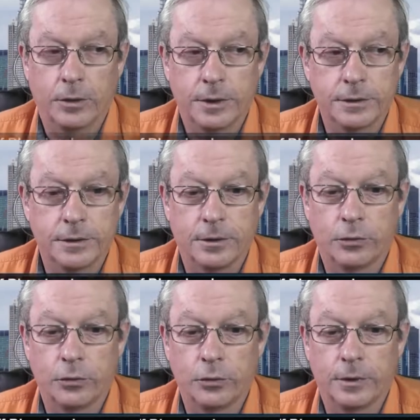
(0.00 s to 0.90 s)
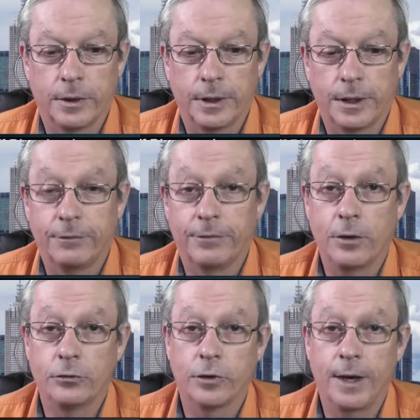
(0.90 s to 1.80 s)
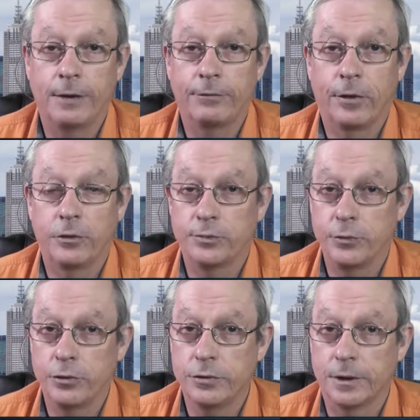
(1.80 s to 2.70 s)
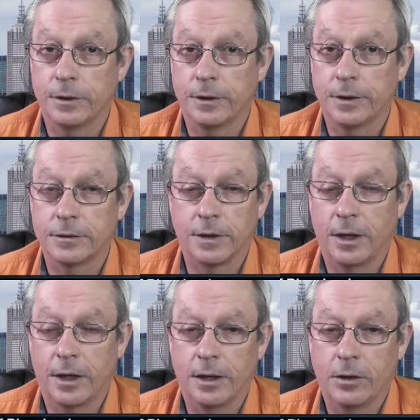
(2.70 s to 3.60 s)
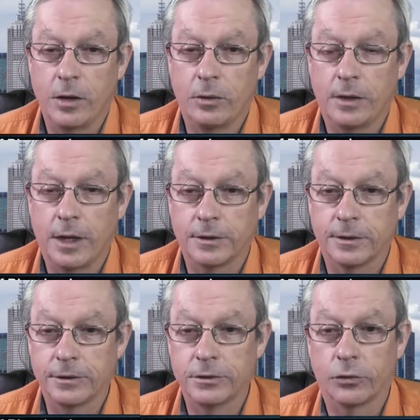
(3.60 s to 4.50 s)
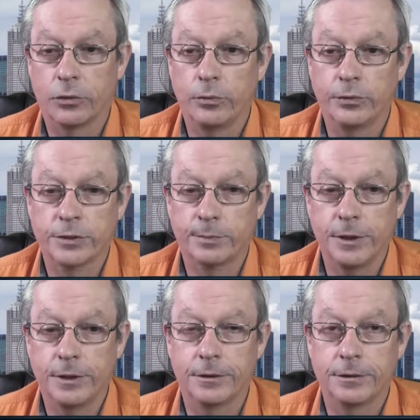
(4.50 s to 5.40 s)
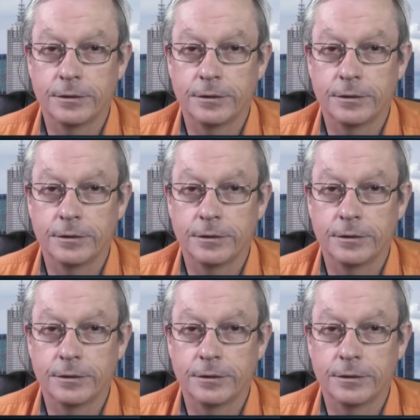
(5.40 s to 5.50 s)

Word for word: listen through earphones or headphones music these days. I only like to listen through speakers.